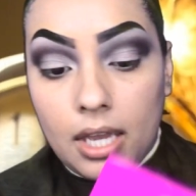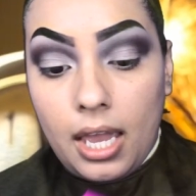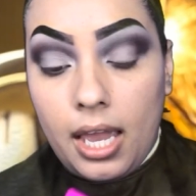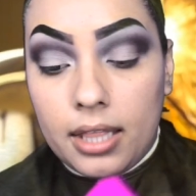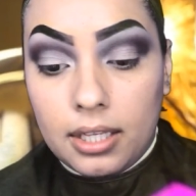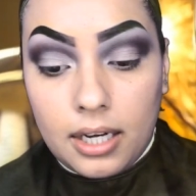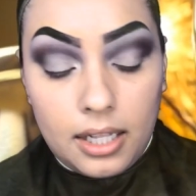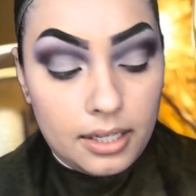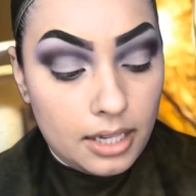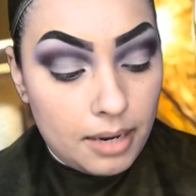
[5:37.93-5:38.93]
and the
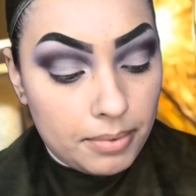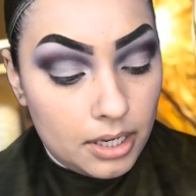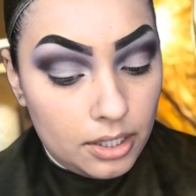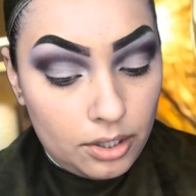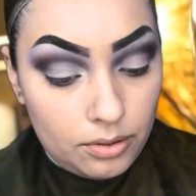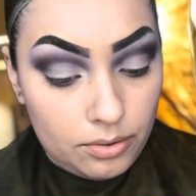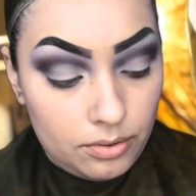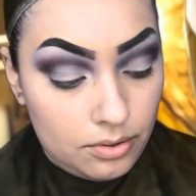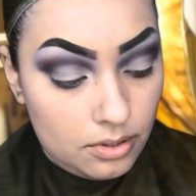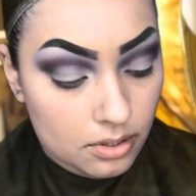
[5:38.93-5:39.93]
color that I'm gonna
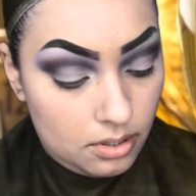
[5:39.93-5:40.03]
use